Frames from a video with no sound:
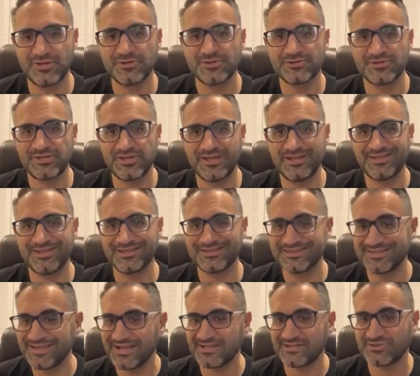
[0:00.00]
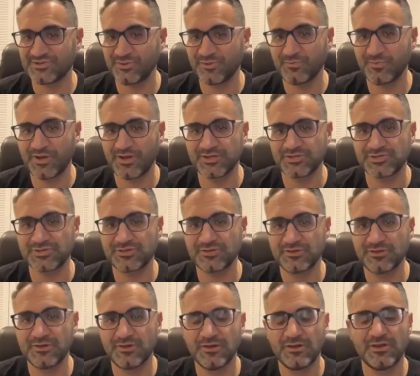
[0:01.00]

you'll understand that's not so much.